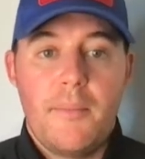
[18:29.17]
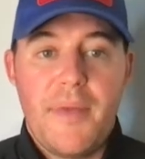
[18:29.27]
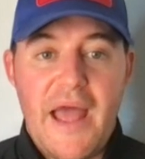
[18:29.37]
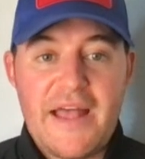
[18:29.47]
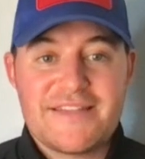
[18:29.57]

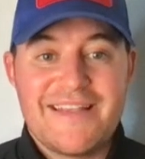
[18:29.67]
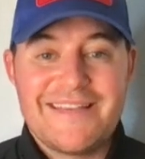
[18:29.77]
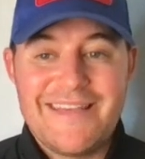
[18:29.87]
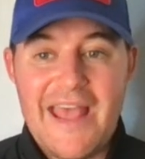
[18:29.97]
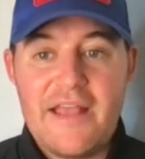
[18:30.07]

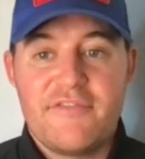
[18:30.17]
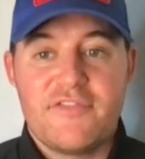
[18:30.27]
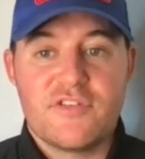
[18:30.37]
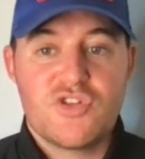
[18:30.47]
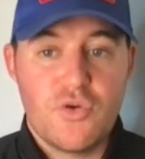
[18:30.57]
passing day
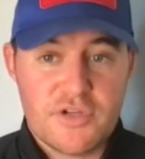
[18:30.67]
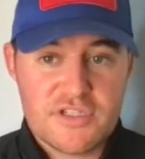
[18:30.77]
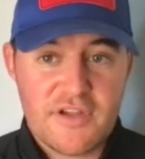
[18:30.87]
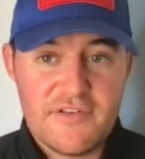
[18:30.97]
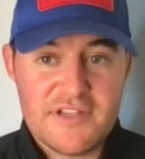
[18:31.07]
for
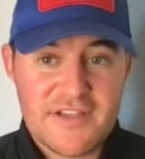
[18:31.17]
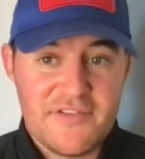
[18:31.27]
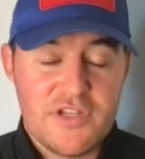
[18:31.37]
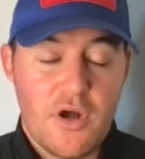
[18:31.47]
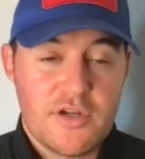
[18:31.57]

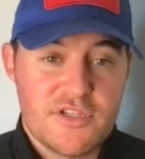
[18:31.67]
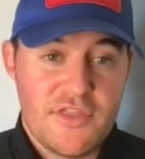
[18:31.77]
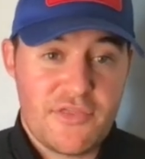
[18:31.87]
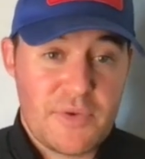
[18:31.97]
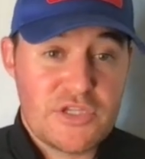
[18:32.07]
277 yards
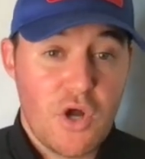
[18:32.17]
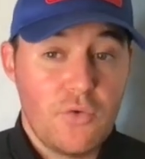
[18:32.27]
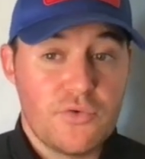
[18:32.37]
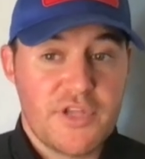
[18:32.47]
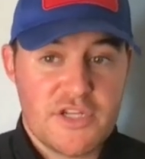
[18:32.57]
and 3
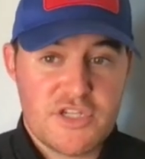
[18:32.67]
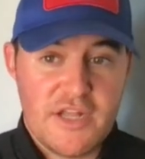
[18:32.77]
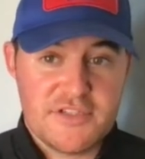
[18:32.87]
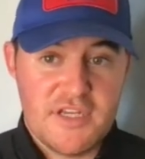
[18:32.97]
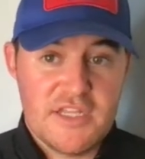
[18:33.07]
total
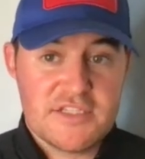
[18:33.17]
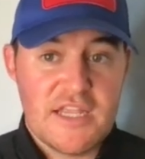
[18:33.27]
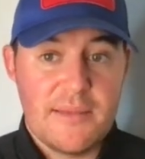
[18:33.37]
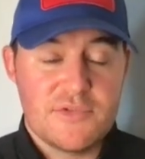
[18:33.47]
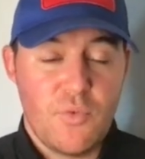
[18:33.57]
touchdowns in his
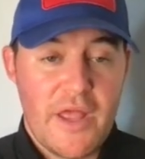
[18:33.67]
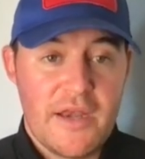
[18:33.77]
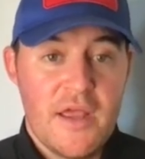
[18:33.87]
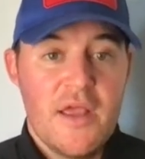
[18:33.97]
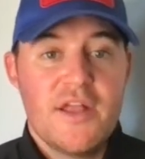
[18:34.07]
team's
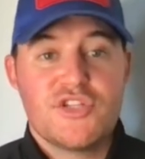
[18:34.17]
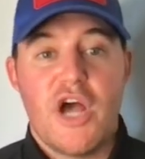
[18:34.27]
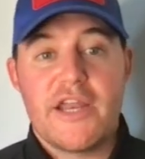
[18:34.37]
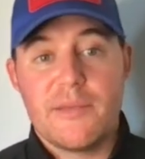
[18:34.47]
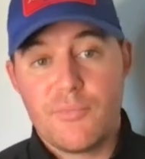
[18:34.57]
win.
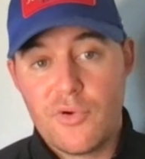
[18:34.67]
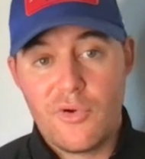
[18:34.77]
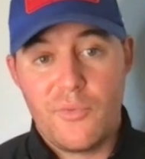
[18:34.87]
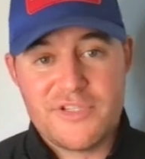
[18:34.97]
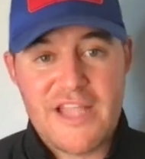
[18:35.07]
Johnny
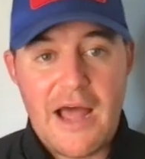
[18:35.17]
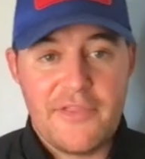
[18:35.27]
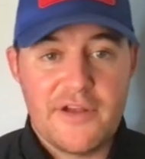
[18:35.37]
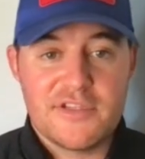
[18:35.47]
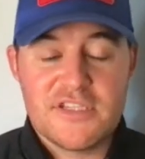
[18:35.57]
Brewer was down
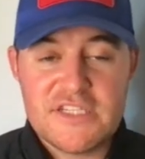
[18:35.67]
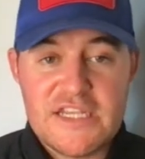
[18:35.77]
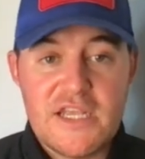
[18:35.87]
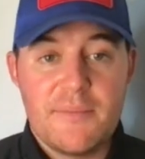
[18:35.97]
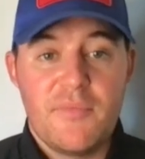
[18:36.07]
there to
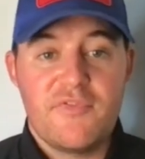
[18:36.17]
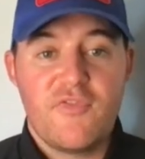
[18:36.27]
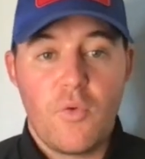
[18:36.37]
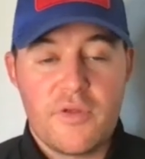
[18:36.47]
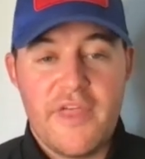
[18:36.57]
see him
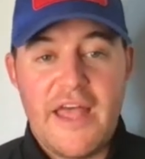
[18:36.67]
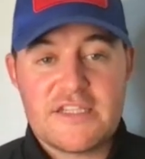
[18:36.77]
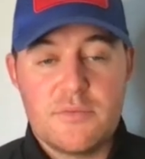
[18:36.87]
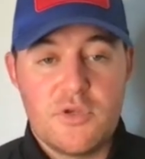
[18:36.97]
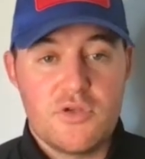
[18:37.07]
before the
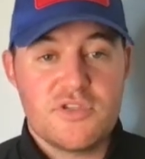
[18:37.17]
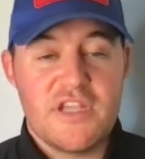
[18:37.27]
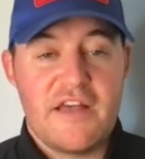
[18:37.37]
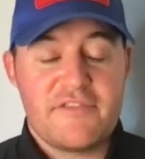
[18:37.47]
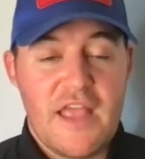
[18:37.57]

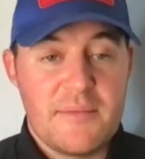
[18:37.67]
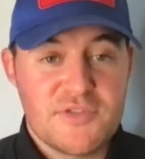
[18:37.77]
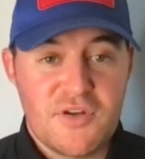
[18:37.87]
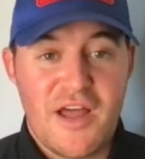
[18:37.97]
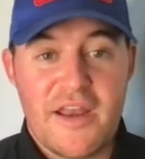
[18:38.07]
SMU-UCF game,
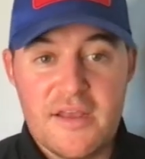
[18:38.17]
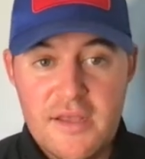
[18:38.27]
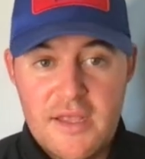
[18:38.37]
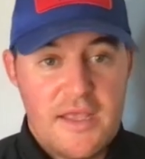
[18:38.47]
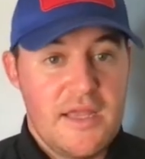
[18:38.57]
so kind of
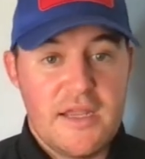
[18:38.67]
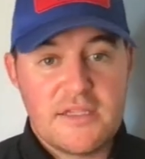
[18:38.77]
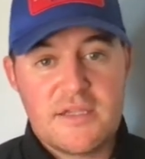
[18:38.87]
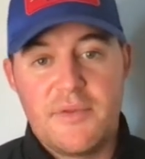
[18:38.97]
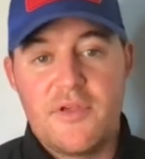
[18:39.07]
hitting
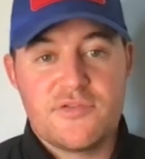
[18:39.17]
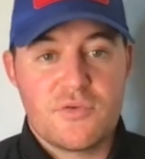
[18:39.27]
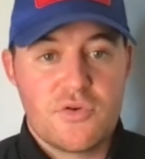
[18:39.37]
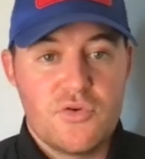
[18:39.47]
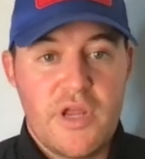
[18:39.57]
some of those
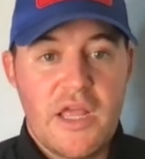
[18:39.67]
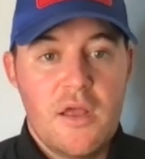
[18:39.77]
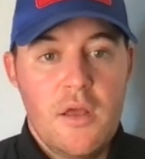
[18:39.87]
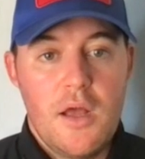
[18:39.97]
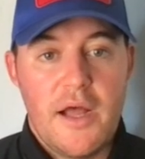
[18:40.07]
recruiting
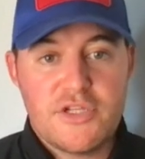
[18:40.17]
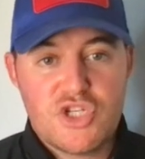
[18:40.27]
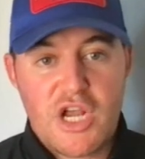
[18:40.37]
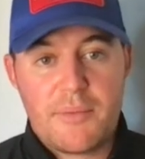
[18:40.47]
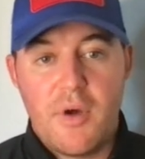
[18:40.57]

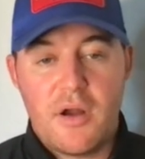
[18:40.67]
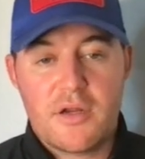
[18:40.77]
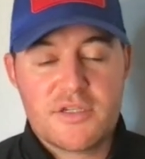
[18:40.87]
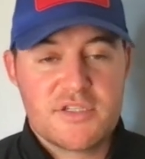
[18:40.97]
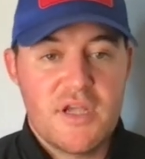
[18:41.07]
check
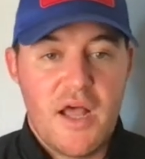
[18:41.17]
marks,